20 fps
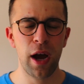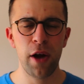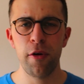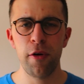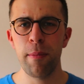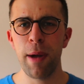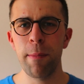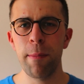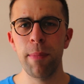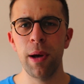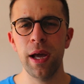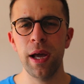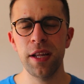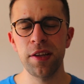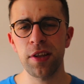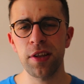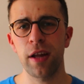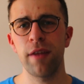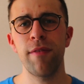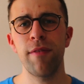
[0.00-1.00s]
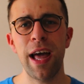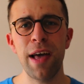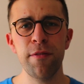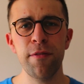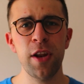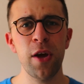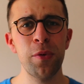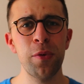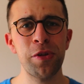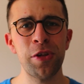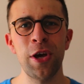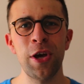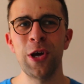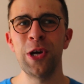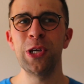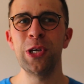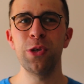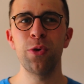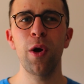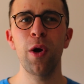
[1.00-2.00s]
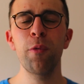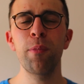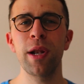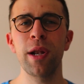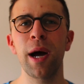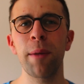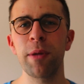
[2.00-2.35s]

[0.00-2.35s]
I remember inside of Evernote, you open